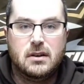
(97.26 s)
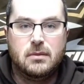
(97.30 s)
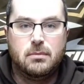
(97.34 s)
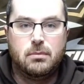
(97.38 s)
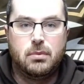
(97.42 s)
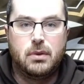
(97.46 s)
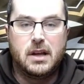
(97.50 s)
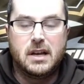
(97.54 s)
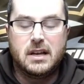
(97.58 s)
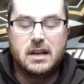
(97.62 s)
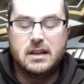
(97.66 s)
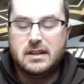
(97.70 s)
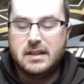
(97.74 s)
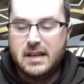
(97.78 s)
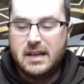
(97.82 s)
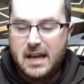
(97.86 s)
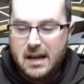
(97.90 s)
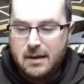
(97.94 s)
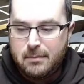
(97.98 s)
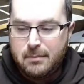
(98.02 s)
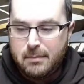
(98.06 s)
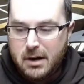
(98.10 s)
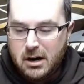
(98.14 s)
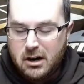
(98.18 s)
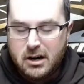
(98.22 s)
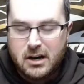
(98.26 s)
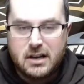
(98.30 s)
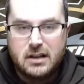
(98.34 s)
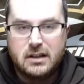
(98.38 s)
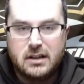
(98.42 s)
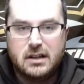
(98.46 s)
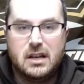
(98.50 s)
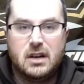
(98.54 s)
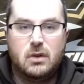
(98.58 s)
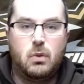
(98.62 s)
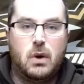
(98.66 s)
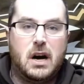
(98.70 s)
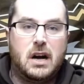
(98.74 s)
play in the American
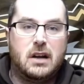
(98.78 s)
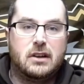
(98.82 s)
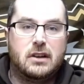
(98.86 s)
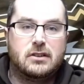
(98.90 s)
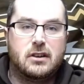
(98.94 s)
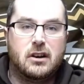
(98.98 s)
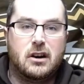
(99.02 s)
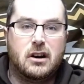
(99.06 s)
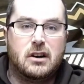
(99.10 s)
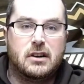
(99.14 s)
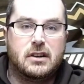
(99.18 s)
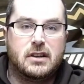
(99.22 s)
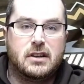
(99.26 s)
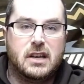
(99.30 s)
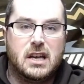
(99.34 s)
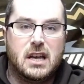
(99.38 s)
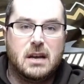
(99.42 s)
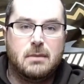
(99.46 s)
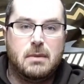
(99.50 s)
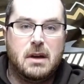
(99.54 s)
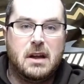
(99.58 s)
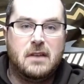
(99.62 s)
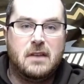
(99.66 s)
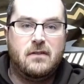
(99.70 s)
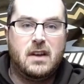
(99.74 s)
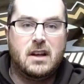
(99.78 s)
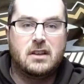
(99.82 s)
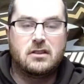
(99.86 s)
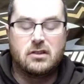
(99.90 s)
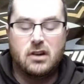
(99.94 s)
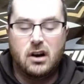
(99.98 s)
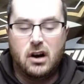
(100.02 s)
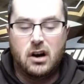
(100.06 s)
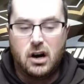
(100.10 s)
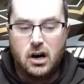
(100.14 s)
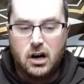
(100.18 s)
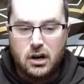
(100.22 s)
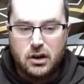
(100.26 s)
League wildcard game, advance
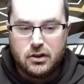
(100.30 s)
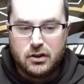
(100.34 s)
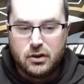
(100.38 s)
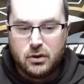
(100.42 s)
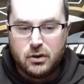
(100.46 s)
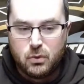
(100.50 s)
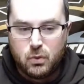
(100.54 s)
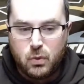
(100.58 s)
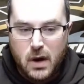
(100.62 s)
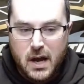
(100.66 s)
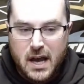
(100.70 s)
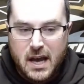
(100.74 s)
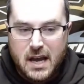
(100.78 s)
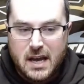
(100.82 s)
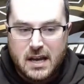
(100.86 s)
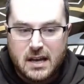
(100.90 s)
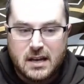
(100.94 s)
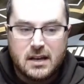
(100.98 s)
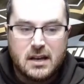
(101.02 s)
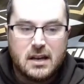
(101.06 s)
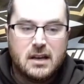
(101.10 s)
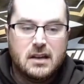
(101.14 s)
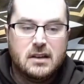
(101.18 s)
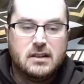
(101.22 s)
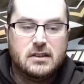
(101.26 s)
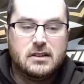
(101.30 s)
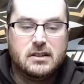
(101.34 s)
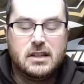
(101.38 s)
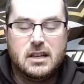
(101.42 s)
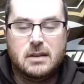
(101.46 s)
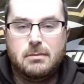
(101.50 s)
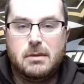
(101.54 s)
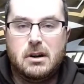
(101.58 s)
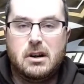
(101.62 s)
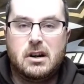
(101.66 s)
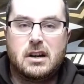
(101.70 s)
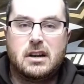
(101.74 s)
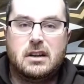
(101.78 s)
all the way to the
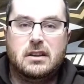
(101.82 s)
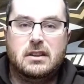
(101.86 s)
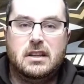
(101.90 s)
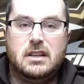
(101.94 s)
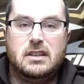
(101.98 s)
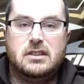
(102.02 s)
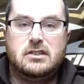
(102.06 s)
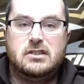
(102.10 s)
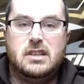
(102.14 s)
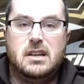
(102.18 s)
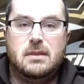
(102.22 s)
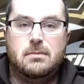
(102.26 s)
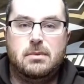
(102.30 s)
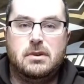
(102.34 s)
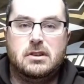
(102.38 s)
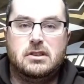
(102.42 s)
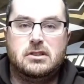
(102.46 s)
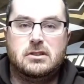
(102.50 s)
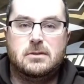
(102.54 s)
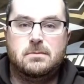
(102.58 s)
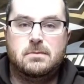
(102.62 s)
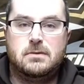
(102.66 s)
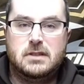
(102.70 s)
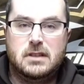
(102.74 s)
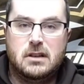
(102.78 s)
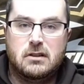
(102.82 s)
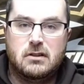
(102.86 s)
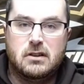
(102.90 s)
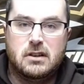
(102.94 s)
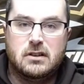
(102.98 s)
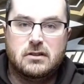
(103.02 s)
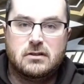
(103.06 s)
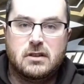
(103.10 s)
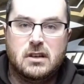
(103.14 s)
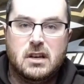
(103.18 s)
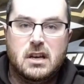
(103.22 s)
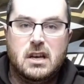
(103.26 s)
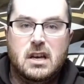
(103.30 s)
American League Championship
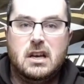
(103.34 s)
Series,